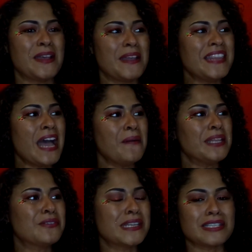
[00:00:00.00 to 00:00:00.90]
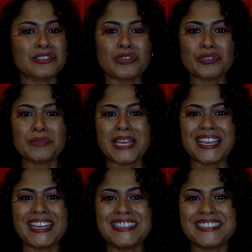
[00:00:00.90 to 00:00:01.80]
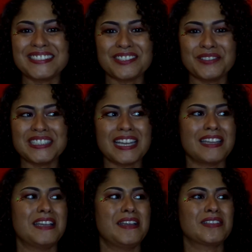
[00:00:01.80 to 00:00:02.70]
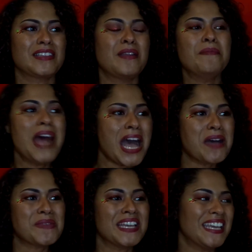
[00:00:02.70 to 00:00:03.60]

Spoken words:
And now I do it as a joke to my kids, because they're always like, Mom.